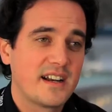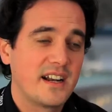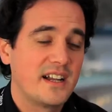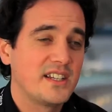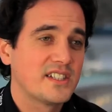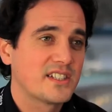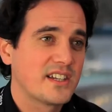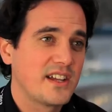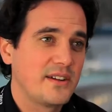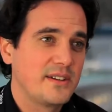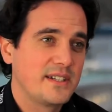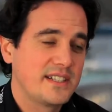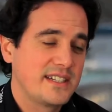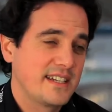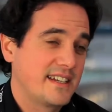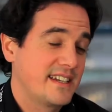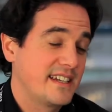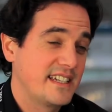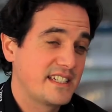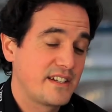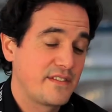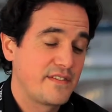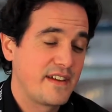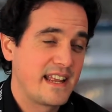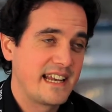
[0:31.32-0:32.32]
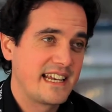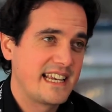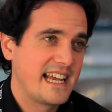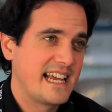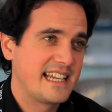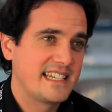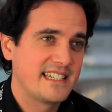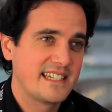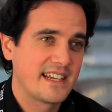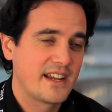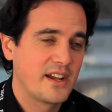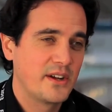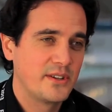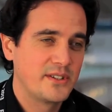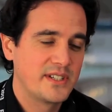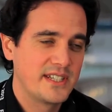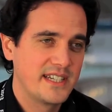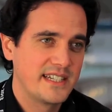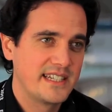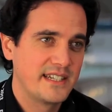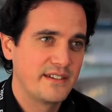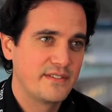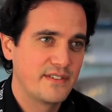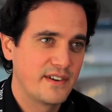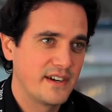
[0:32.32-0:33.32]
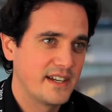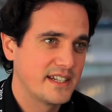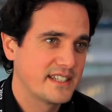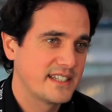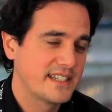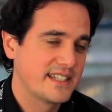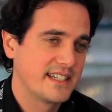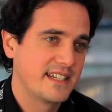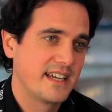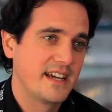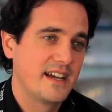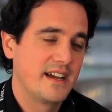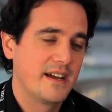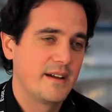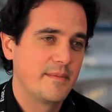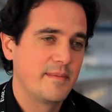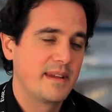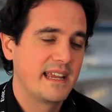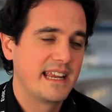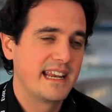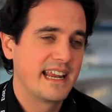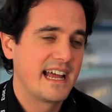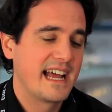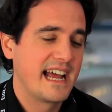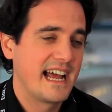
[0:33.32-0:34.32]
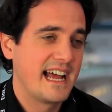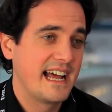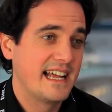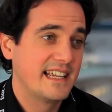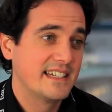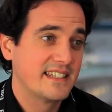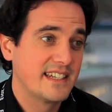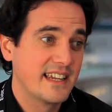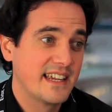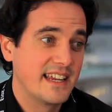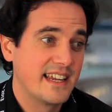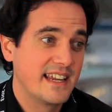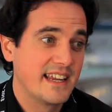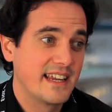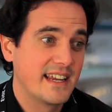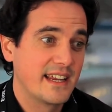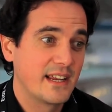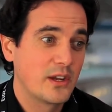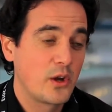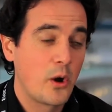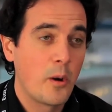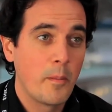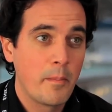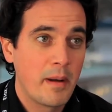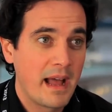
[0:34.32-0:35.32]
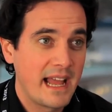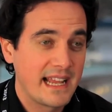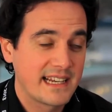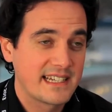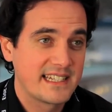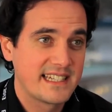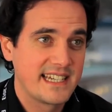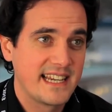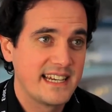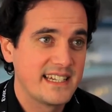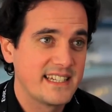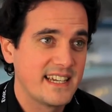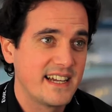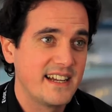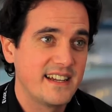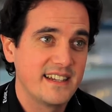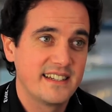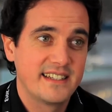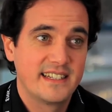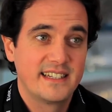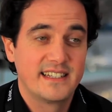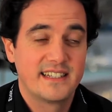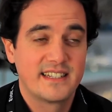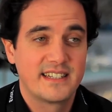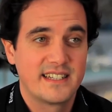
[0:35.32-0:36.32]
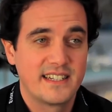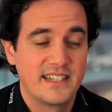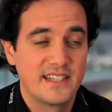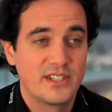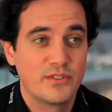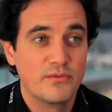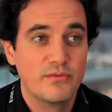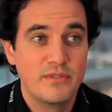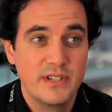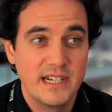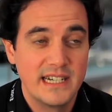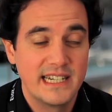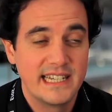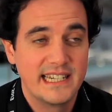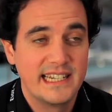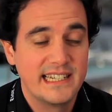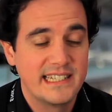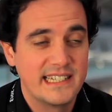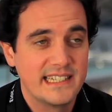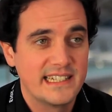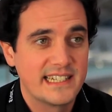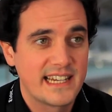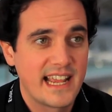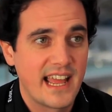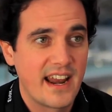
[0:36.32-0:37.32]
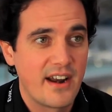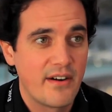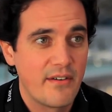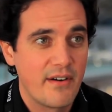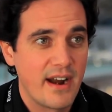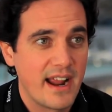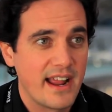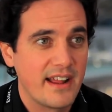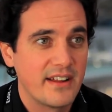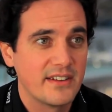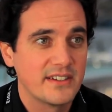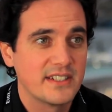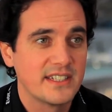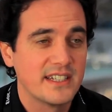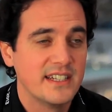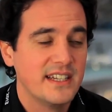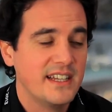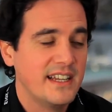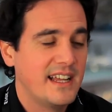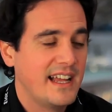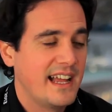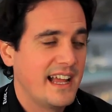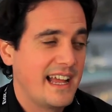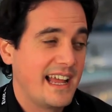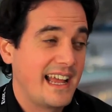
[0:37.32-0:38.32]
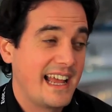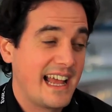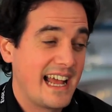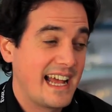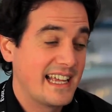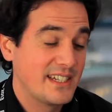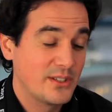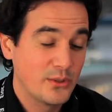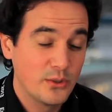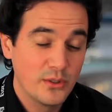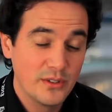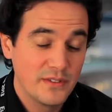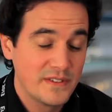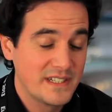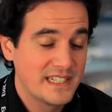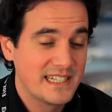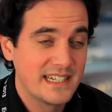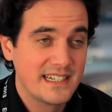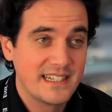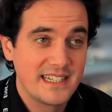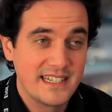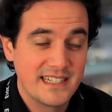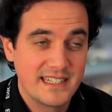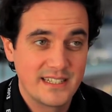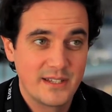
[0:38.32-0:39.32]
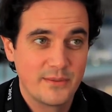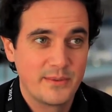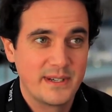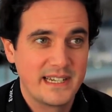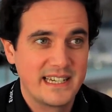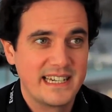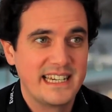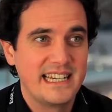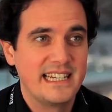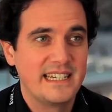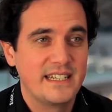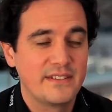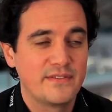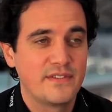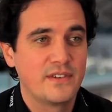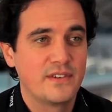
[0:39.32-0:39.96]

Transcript: Glasgow is a fantastic host city for us. It has a compact centre, it's really easy to get around. It has all the facilities that we need